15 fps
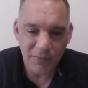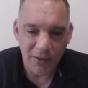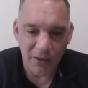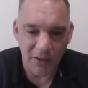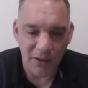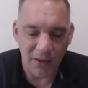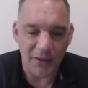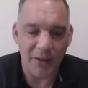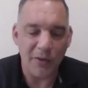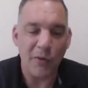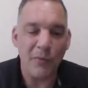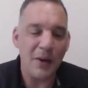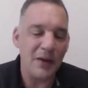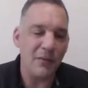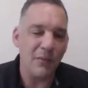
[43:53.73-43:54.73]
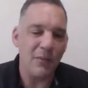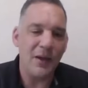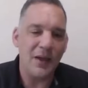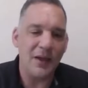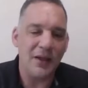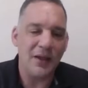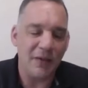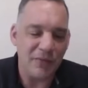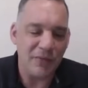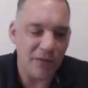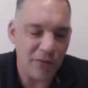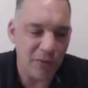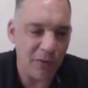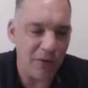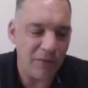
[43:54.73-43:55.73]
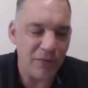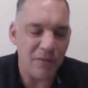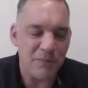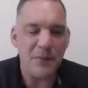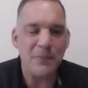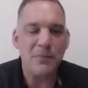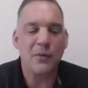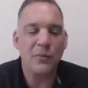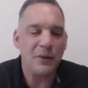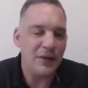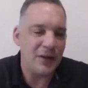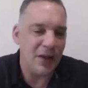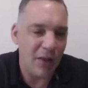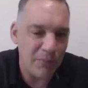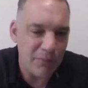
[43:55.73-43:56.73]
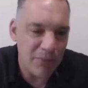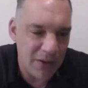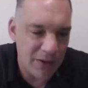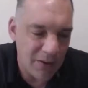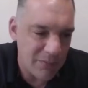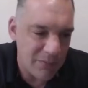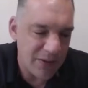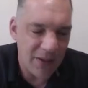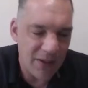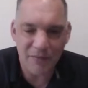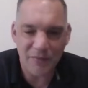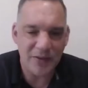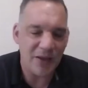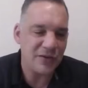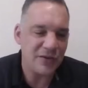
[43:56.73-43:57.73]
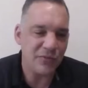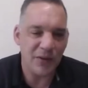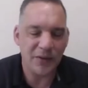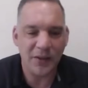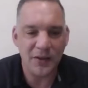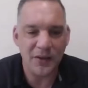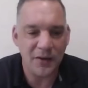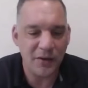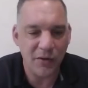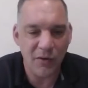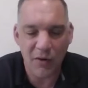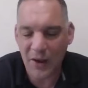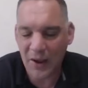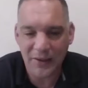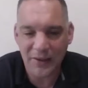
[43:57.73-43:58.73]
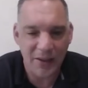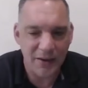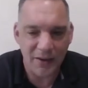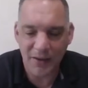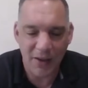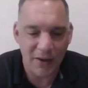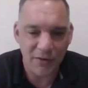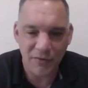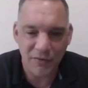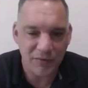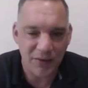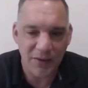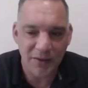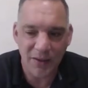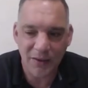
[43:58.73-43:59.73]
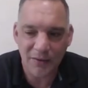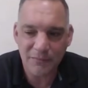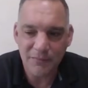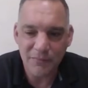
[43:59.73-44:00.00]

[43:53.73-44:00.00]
And oh, by the way, if people are really hell bent on me having that drink and getting in the car, I get it. I understand that.